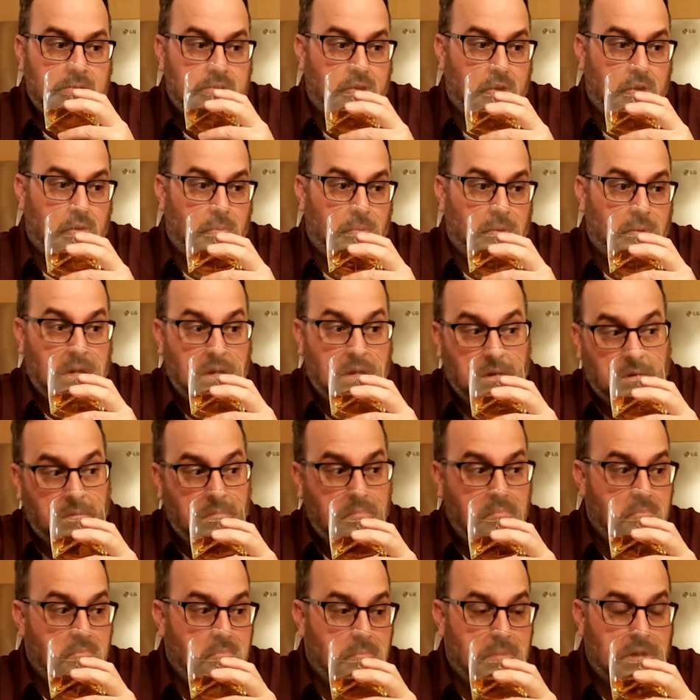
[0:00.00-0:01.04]
So we'll kind
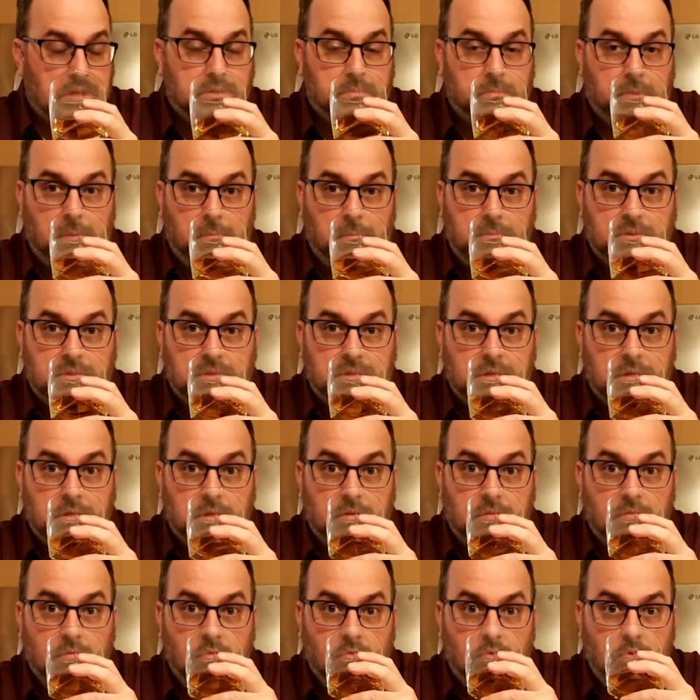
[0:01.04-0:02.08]
of mix them up and
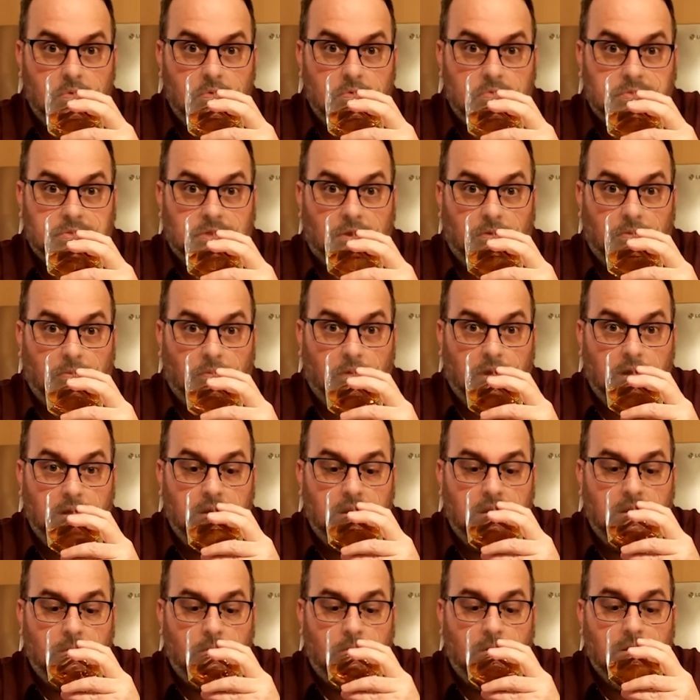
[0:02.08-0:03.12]
see who's going
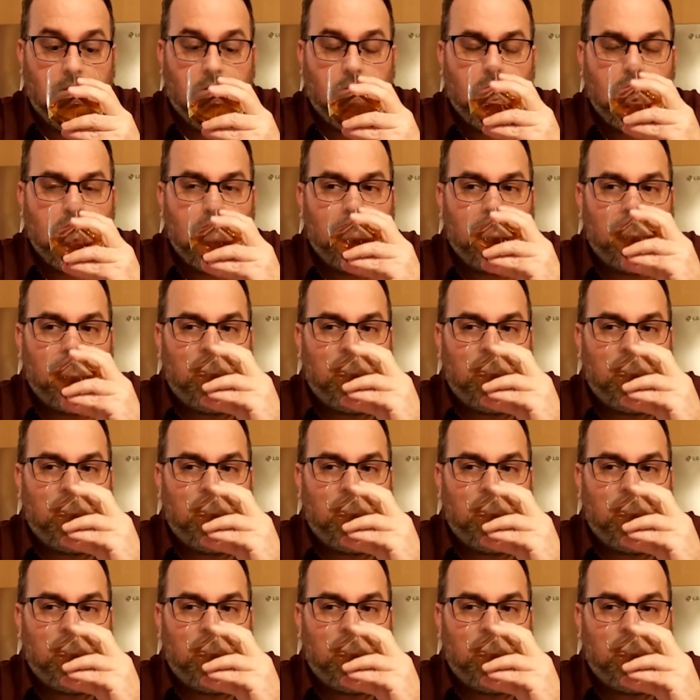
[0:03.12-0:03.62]
what and where.